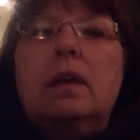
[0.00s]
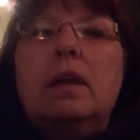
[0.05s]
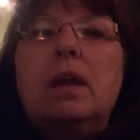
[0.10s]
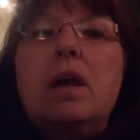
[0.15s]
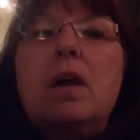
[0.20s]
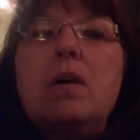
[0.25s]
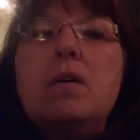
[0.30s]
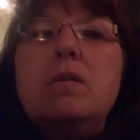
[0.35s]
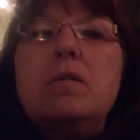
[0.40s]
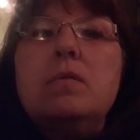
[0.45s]

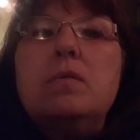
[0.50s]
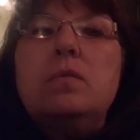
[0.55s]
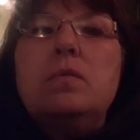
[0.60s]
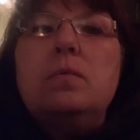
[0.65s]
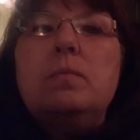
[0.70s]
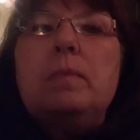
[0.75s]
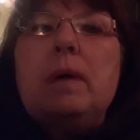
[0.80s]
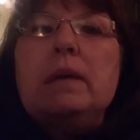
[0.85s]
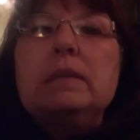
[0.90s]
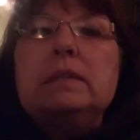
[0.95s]

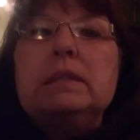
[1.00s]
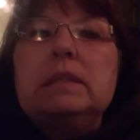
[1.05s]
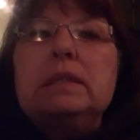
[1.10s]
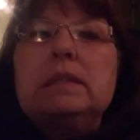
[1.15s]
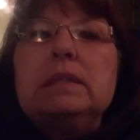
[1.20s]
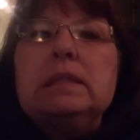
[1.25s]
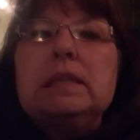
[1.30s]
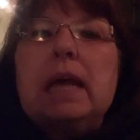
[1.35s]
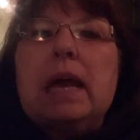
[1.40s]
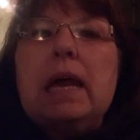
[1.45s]
Oh, by
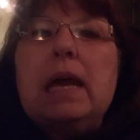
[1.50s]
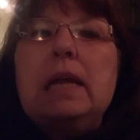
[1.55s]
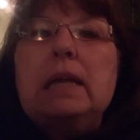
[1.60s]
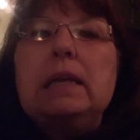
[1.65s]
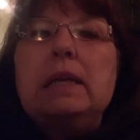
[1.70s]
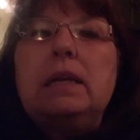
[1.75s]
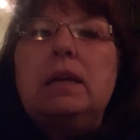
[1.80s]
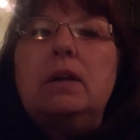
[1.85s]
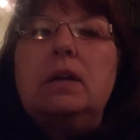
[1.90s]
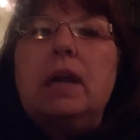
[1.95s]

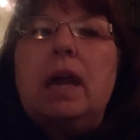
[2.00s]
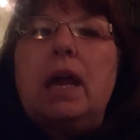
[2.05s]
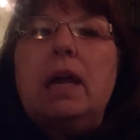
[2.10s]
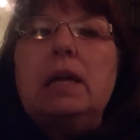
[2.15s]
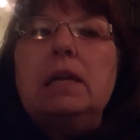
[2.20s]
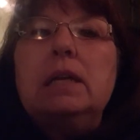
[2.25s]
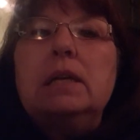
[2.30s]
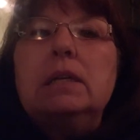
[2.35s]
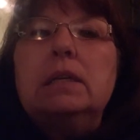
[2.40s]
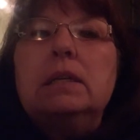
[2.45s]
Cincinnati.
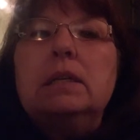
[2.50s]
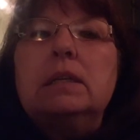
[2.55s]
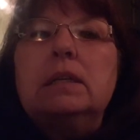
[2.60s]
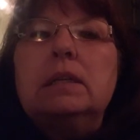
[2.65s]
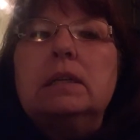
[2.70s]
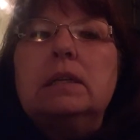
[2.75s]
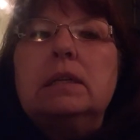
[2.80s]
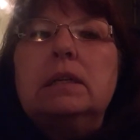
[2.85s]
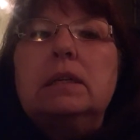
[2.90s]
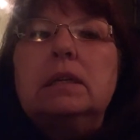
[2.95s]
Okay.
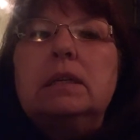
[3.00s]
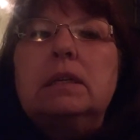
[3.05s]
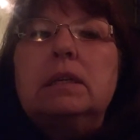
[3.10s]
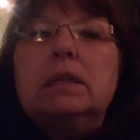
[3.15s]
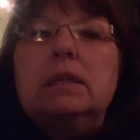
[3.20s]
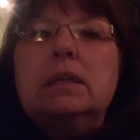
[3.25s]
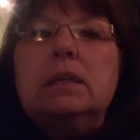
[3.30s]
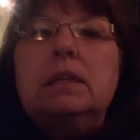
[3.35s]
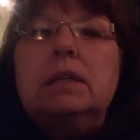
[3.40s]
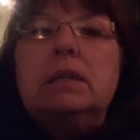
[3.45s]

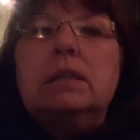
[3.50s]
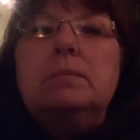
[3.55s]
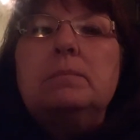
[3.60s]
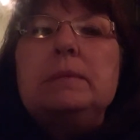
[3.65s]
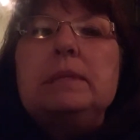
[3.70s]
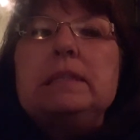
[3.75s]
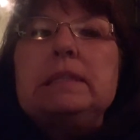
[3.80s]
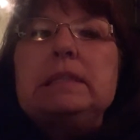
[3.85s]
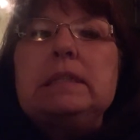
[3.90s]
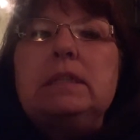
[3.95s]

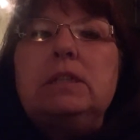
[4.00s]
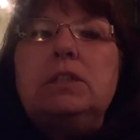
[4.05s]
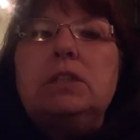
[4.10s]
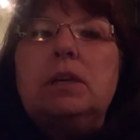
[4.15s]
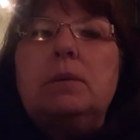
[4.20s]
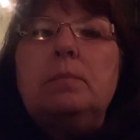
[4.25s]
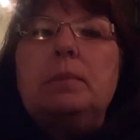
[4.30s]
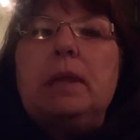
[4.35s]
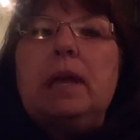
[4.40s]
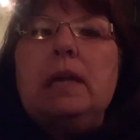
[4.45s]
Miss
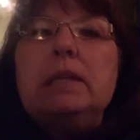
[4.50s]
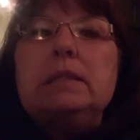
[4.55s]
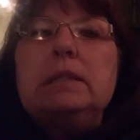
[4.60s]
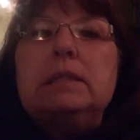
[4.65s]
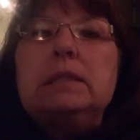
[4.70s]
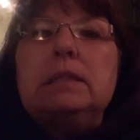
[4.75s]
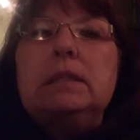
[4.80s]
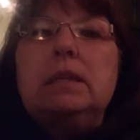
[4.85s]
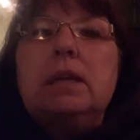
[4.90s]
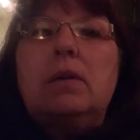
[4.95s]
C.J. Blaze
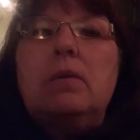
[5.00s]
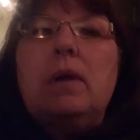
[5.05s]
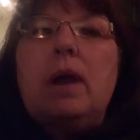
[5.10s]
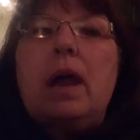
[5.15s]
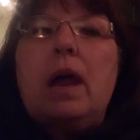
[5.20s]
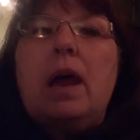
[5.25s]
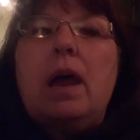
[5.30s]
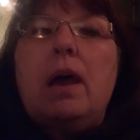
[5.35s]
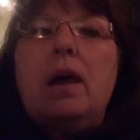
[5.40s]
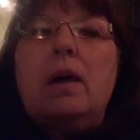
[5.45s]
is in
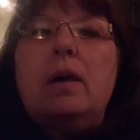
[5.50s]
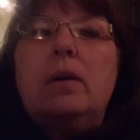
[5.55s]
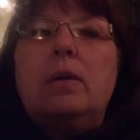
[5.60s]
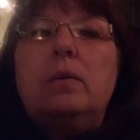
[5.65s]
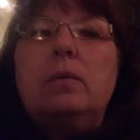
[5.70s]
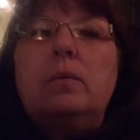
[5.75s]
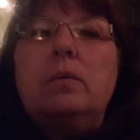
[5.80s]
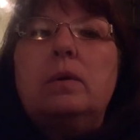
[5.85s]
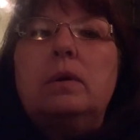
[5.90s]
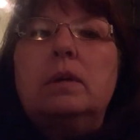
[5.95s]

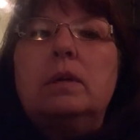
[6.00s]
Ohio.